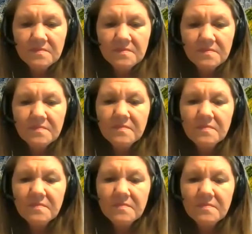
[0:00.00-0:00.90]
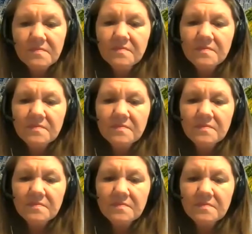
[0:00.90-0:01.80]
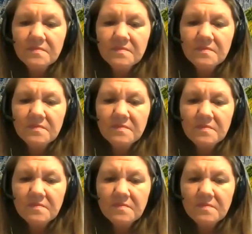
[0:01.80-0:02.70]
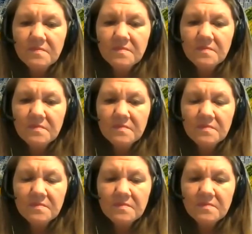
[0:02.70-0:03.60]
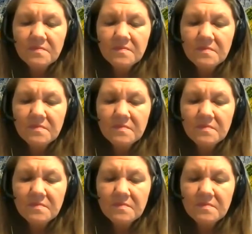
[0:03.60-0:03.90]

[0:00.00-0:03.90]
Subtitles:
No words are spoken by the person on screen.